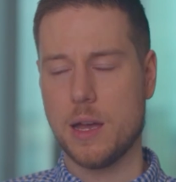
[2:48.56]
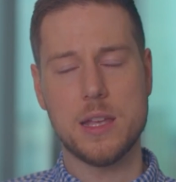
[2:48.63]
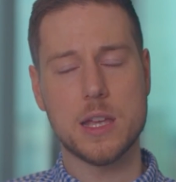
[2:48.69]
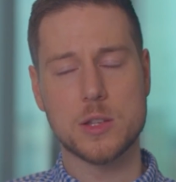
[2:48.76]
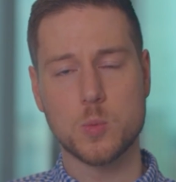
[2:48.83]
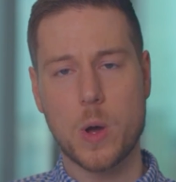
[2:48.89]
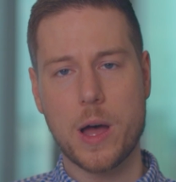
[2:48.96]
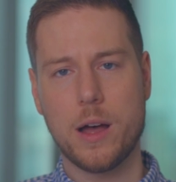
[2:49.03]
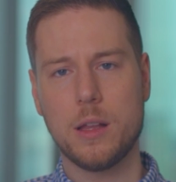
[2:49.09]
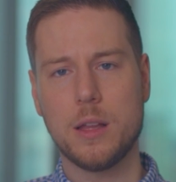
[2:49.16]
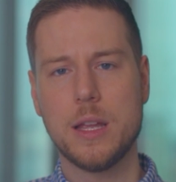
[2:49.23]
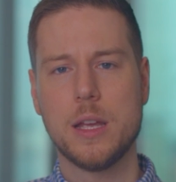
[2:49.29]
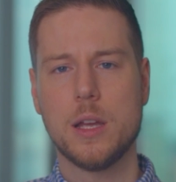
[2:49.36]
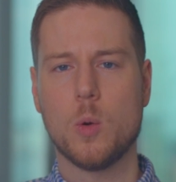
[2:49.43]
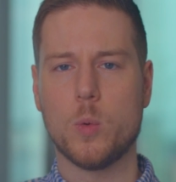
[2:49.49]
As
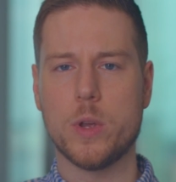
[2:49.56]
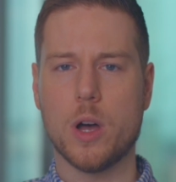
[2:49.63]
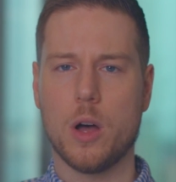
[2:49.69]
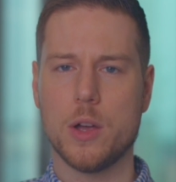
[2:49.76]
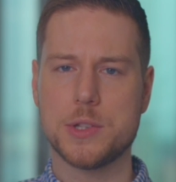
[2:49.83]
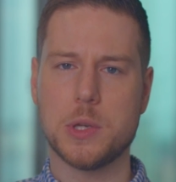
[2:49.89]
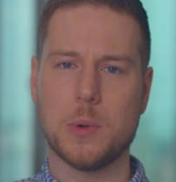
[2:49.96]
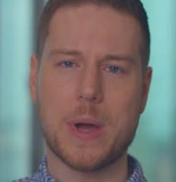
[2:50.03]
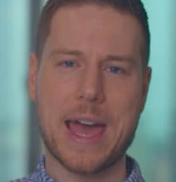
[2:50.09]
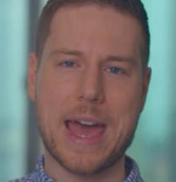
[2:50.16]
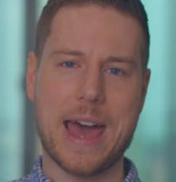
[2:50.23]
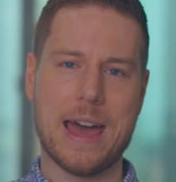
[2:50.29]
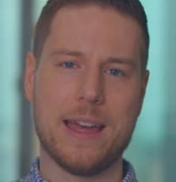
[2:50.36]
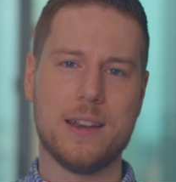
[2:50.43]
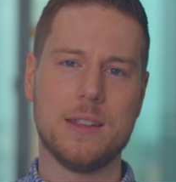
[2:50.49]
well, we also
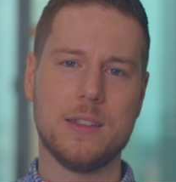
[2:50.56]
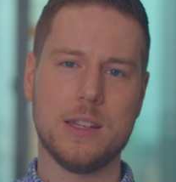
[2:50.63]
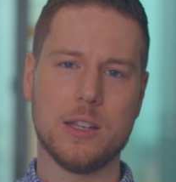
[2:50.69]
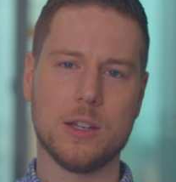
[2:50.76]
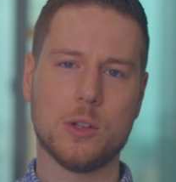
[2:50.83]
had the